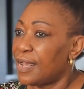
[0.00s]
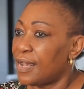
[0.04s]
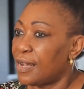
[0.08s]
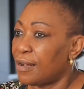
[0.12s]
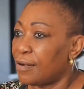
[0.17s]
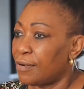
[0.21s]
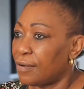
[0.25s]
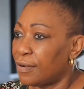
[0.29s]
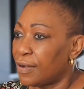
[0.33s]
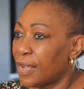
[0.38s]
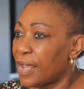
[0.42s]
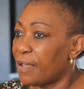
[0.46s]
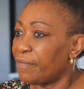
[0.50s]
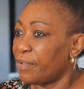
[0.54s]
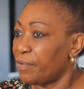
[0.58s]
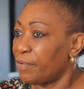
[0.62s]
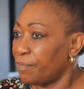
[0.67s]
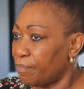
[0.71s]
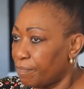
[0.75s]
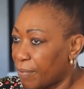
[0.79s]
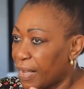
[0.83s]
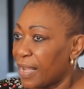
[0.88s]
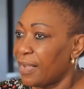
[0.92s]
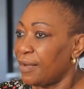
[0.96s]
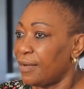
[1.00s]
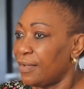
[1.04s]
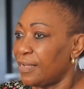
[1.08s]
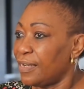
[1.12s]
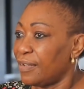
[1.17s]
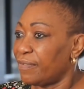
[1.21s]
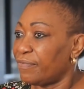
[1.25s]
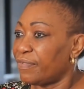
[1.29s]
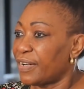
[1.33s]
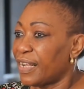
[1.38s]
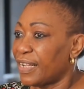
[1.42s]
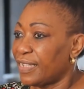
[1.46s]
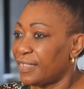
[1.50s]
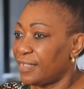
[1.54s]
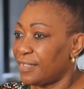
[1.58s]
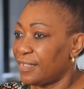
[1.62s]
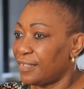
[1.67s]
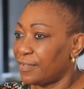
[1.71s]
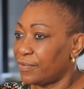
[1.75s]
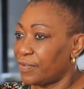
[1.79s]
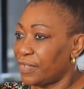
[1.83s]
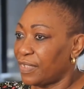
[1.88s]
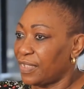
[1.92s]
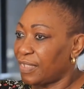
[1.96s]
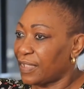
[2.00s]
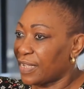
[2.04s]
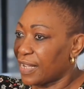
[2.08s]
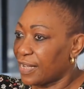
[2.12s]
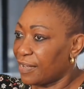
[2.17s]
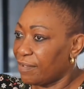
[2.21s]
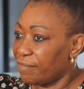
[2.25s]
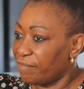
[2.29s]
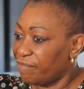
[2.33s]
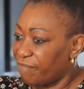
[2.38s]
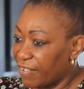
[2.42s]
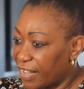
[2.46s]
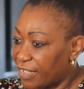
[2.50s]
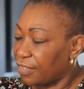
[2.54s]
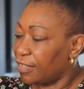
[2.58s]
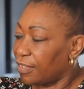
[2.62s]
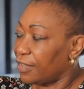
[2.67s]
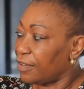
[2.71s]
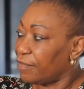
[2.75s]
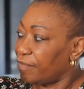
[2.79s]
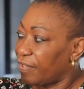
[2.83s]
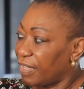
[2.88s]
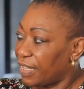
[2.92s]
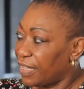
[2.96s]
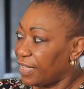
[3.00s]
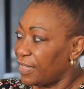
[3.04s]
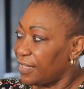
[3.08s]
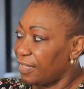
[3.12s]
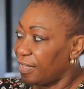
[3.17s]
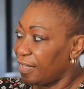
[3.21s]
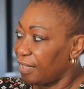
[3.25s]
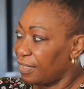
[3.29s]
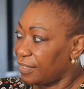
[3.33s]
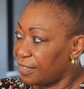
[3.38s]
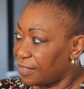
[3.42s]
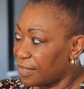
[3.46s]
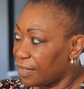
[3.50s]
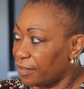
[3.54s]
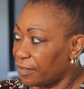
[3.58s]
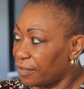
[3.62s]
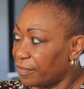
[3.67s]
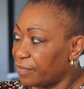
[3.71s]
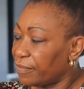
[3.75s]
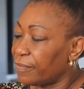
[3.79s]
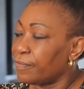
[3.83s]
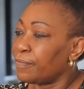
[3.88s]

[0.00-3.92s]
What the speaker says: or having pyelonephritis, which is an infection of the kidney itself,